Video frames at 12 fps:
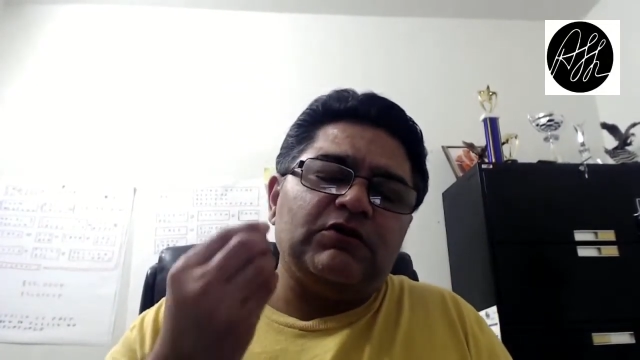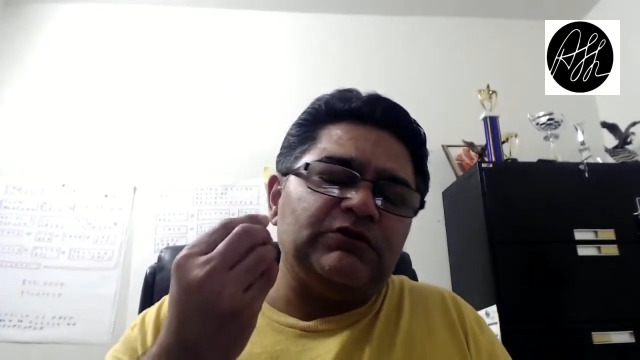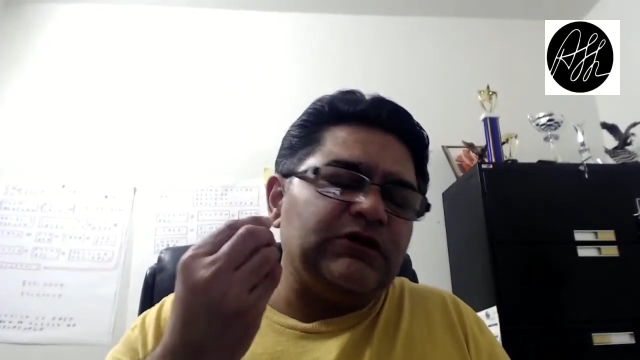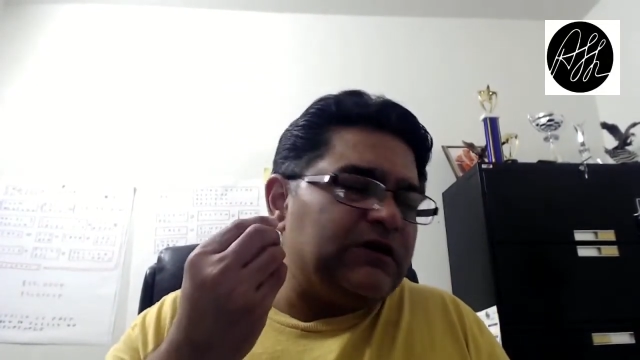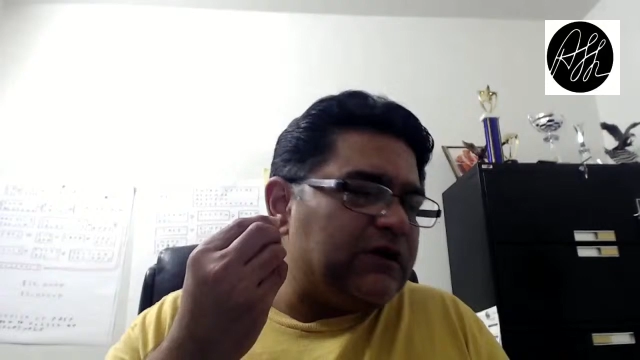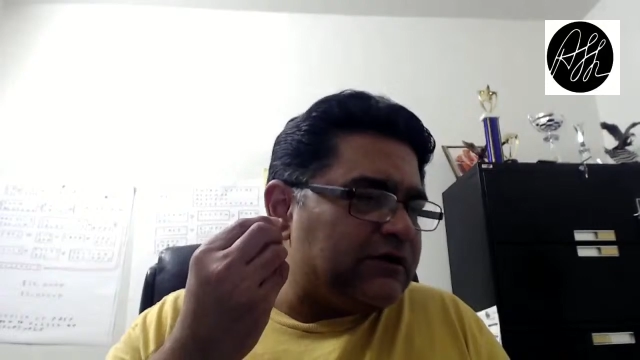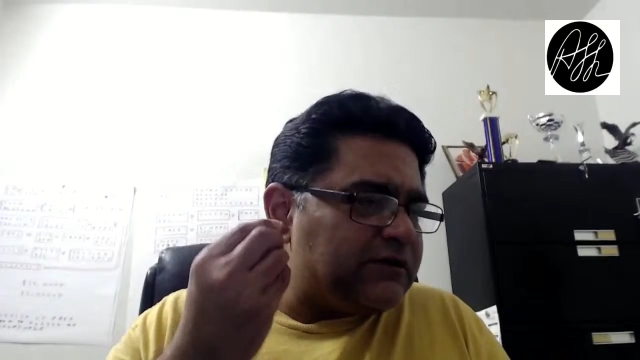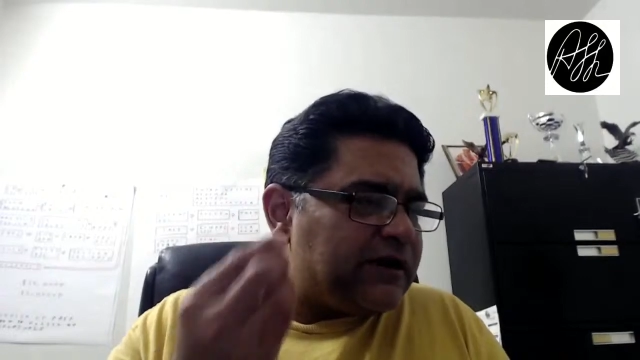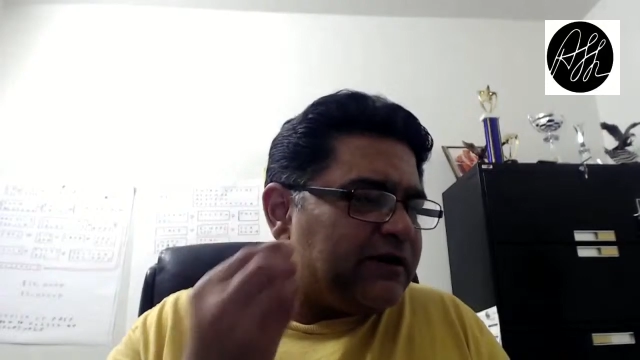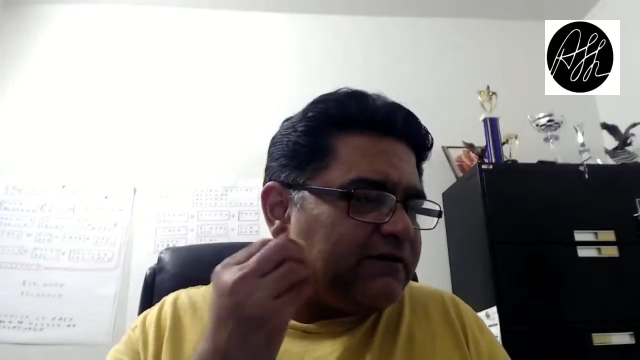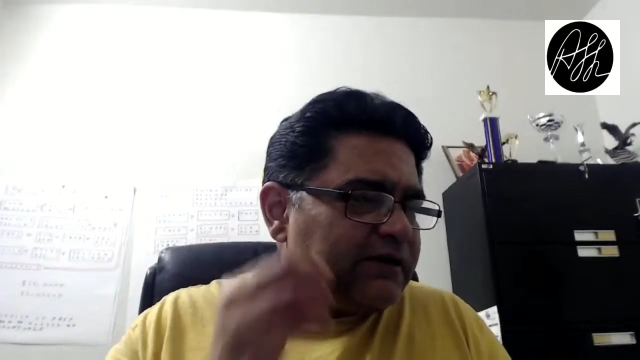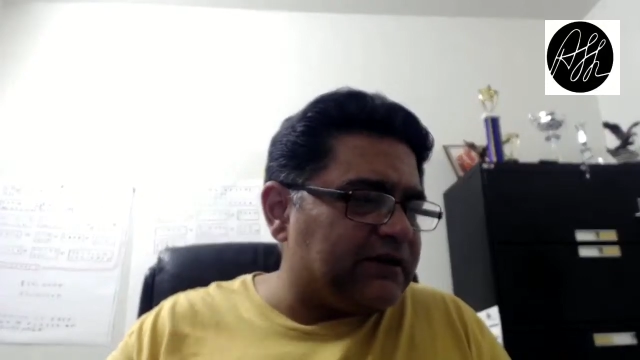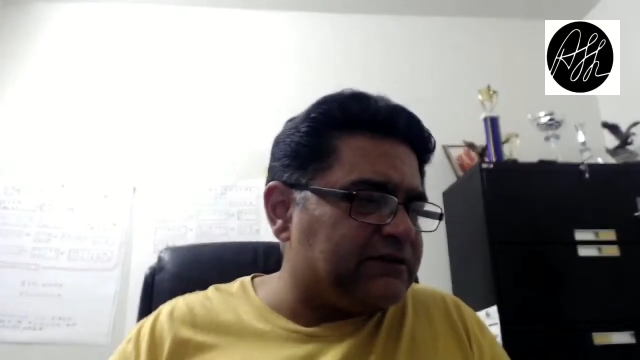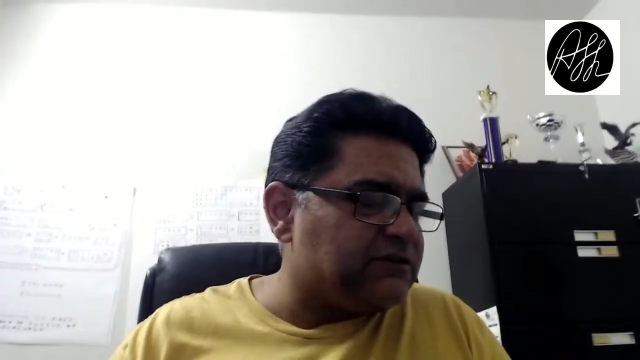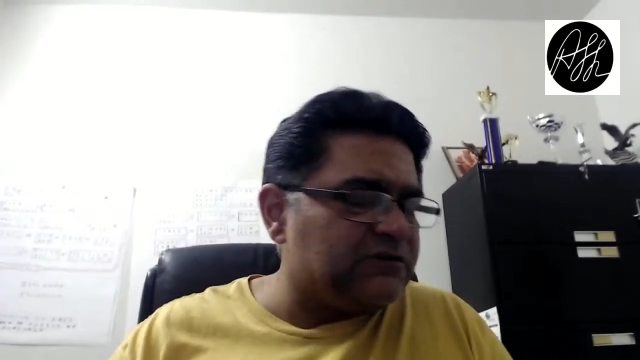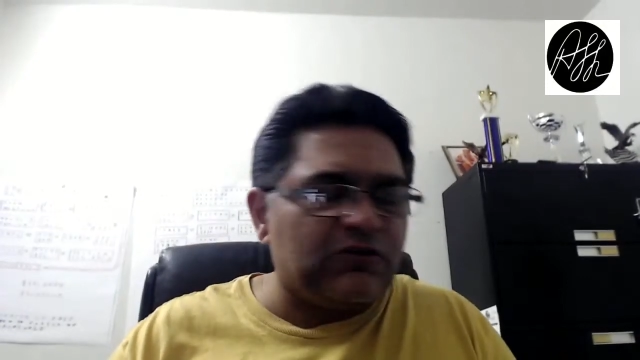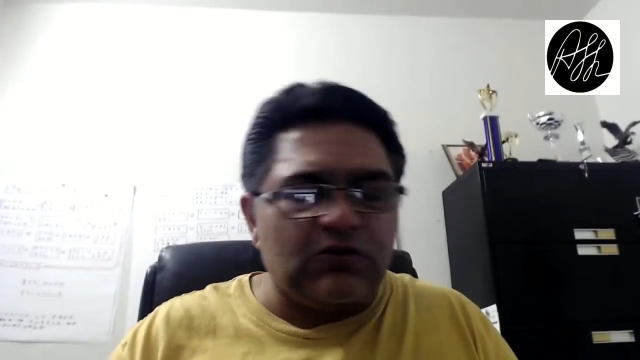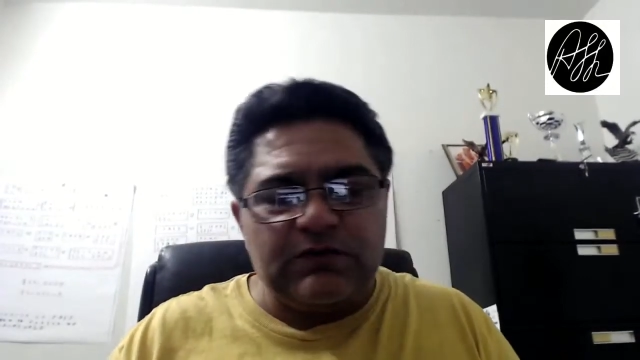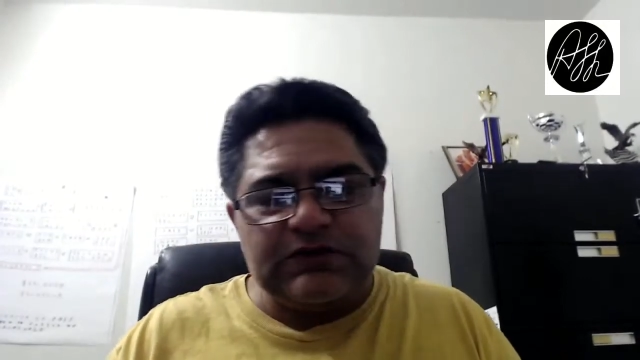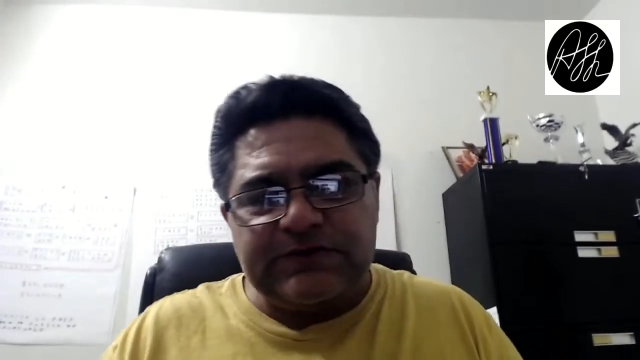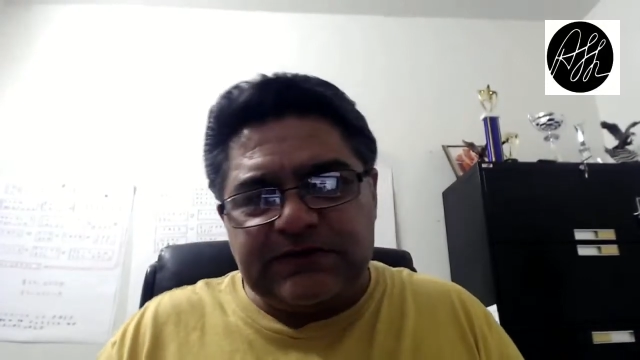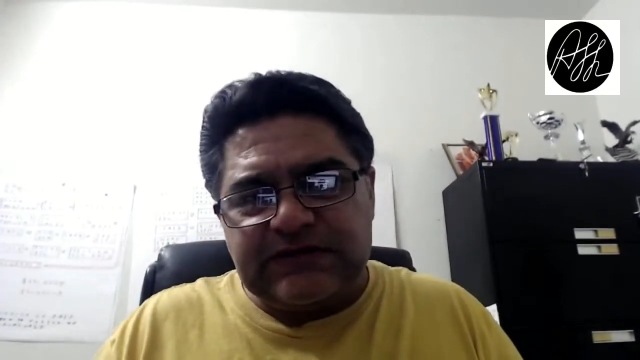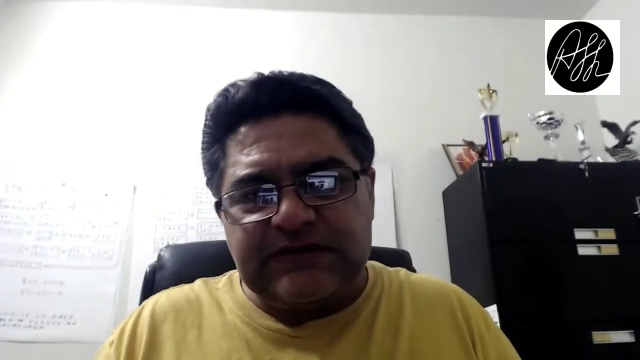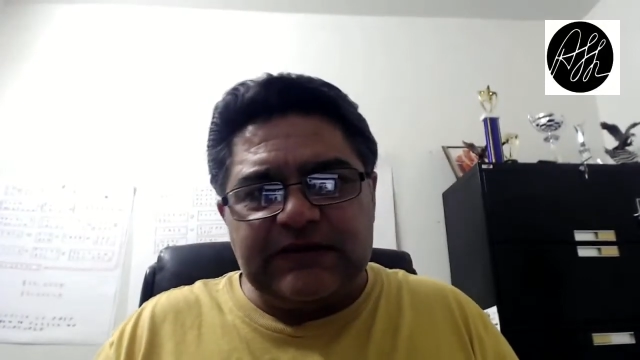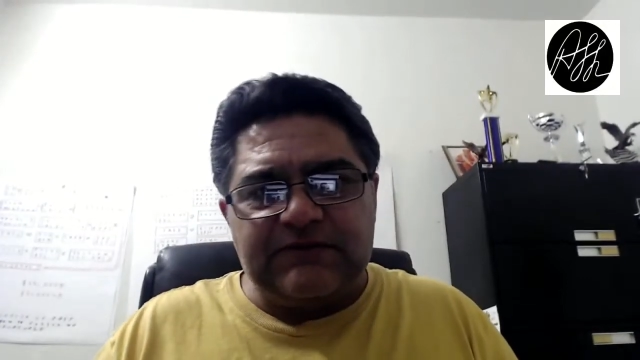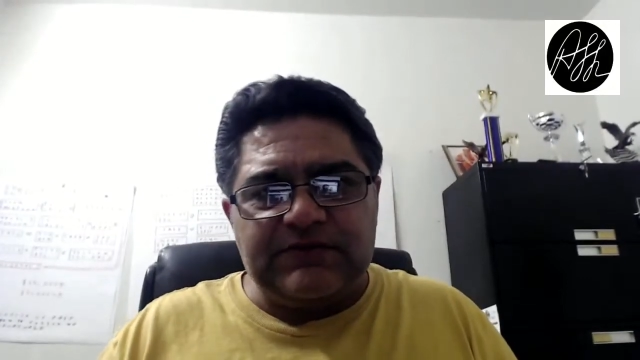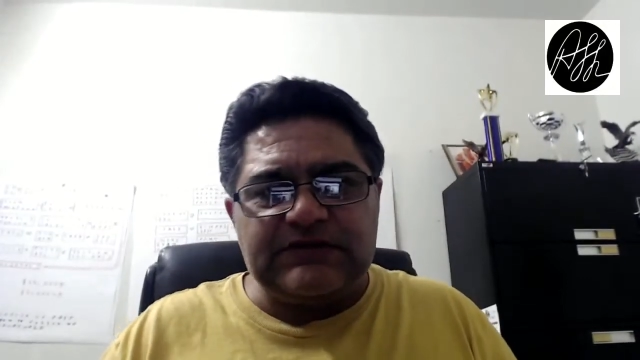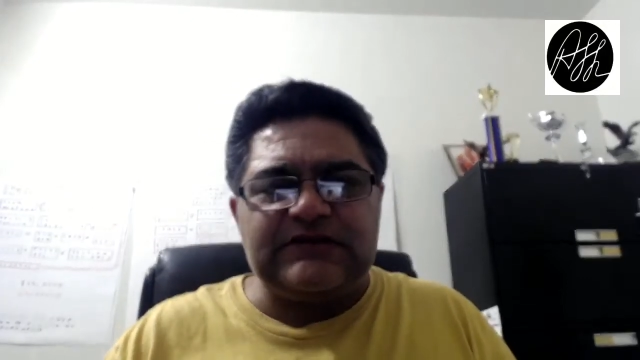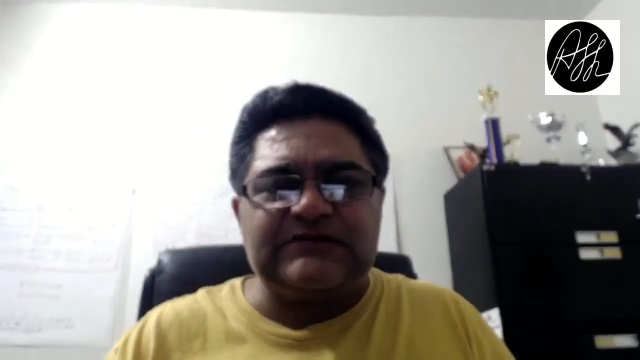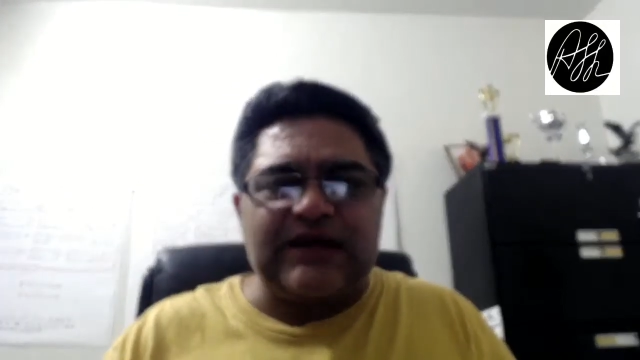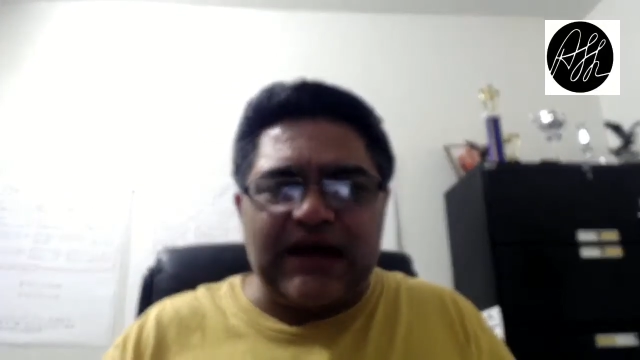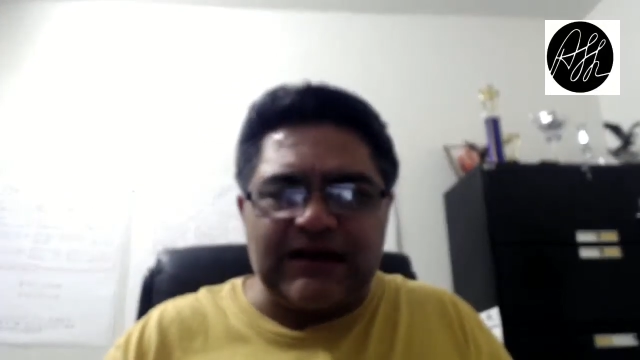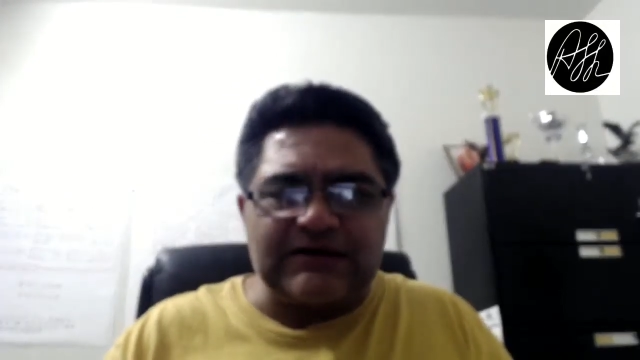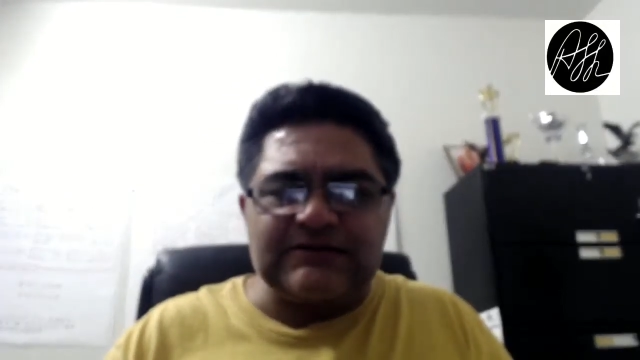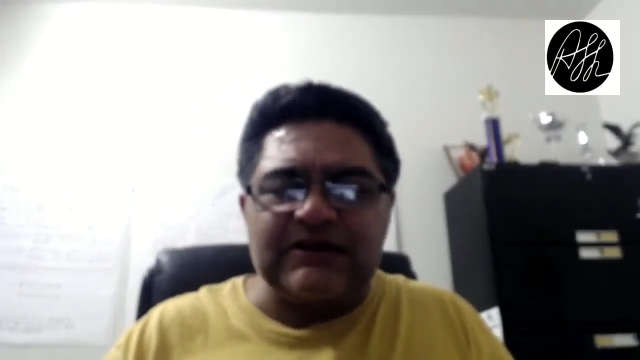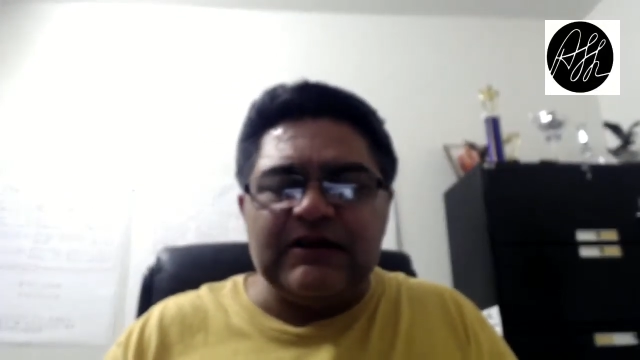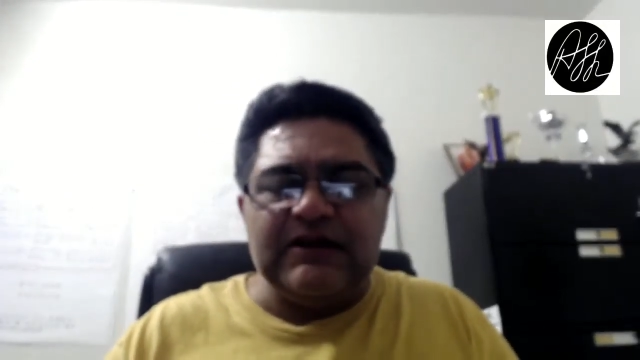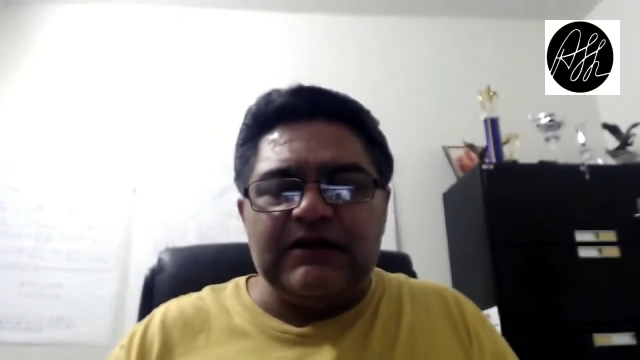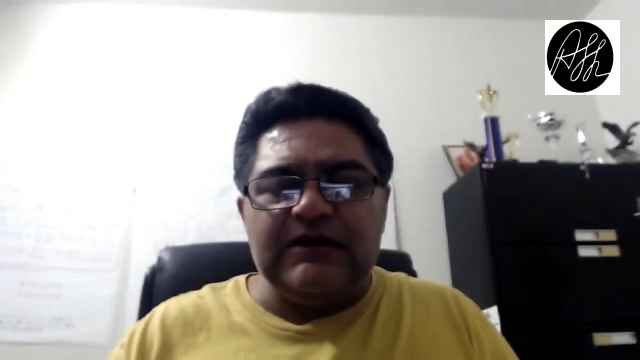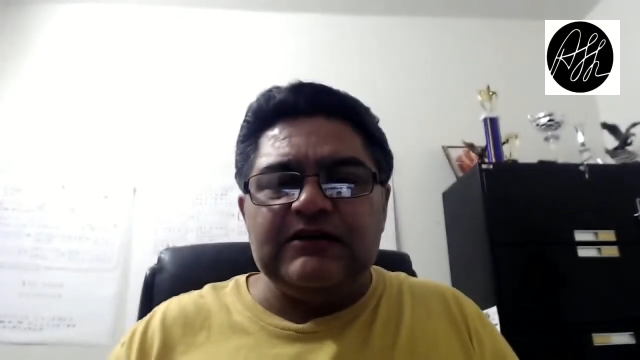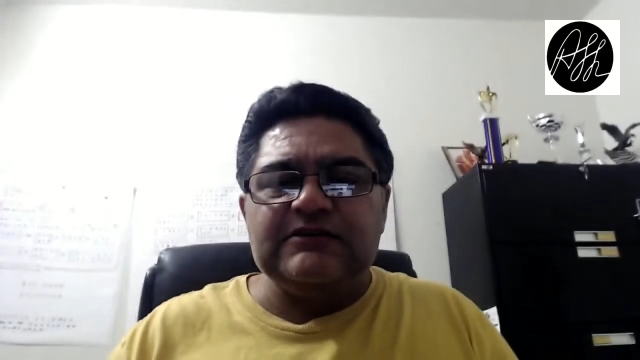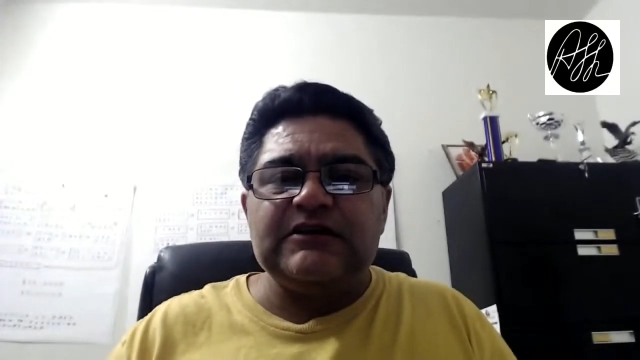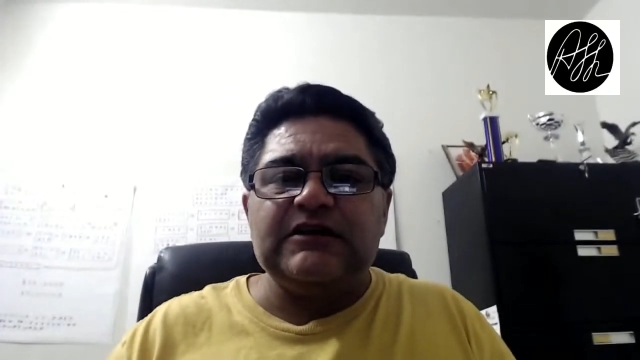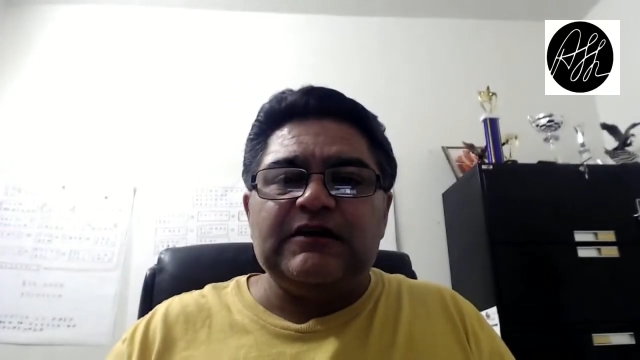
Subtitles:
The other advantage a home-based business has is